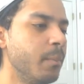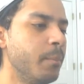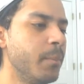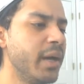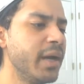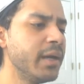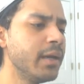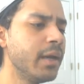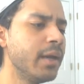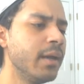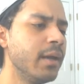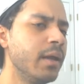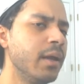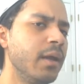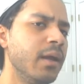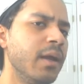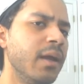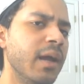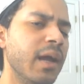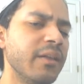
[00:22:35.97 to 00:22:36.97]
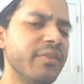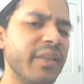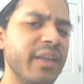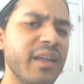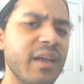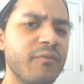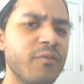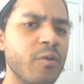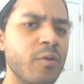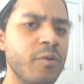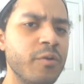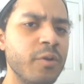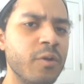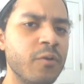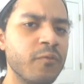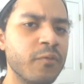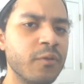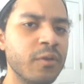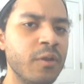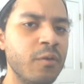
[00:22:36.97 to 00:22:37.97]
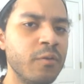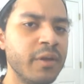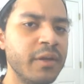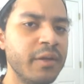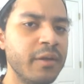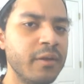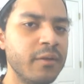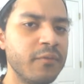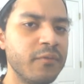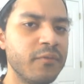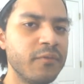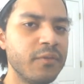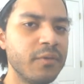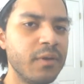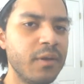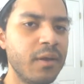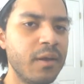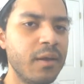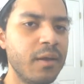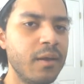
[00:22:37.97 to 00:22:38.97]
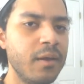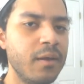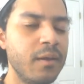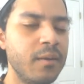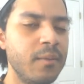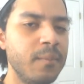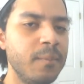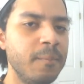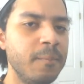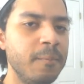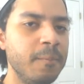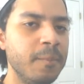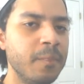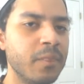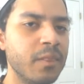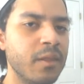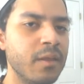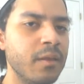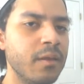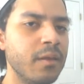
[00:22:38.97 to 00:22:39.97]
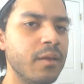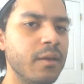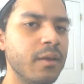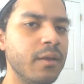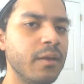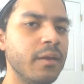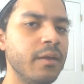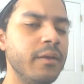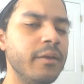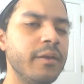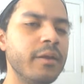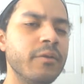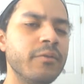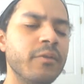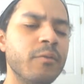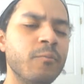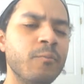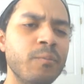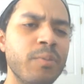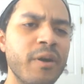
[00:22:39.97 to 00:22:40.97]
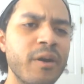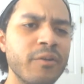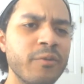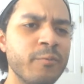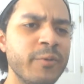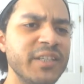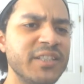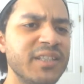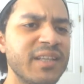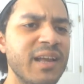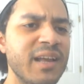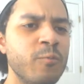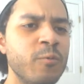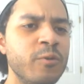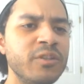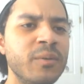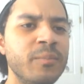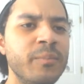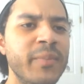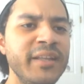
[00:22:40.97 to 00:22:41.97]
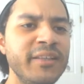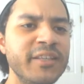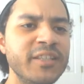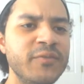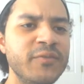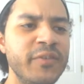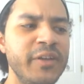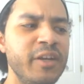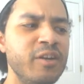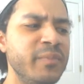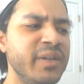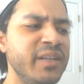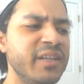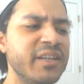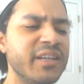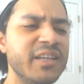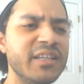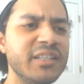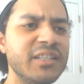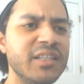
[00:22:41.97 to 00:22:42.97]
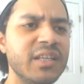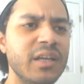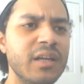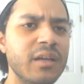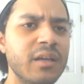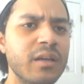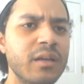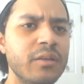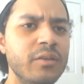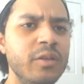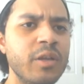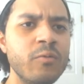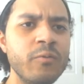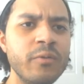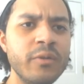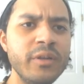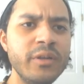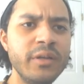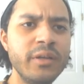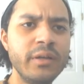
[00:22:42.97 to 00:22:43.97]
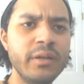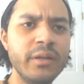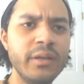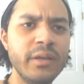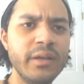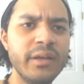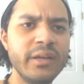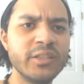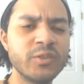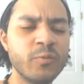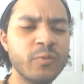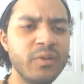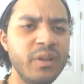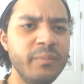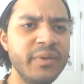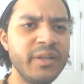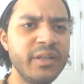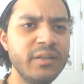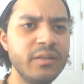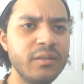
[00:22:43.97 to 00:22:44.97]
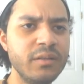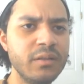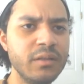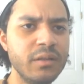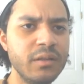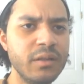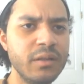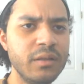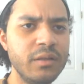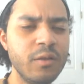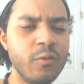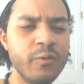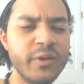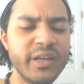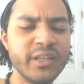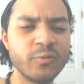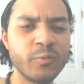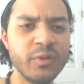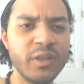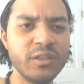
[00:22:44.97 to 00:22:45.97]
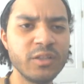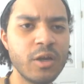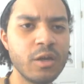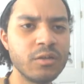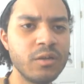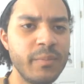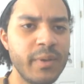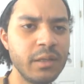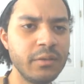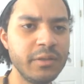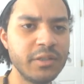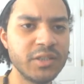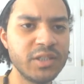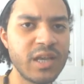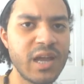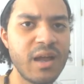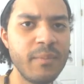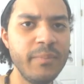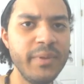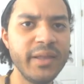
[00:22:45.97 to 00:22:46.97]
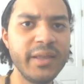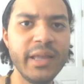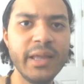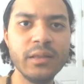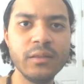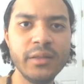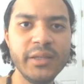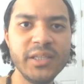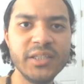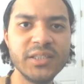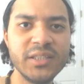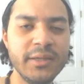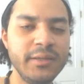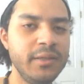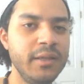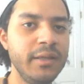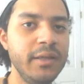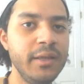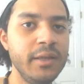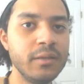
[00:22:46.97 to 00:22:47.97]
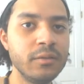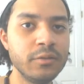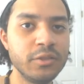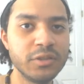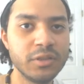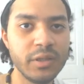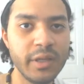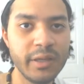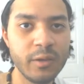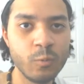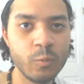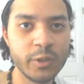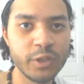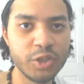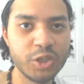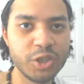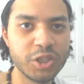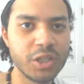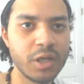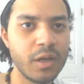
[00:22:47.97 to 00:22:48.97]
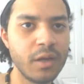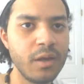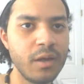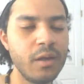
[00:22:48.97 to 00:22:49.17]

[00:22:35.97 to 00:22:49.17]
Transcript: But I think I'm going on for long enough. The part of the reason I wanted to make this video because no one has really talked about this topic, at least in the English language.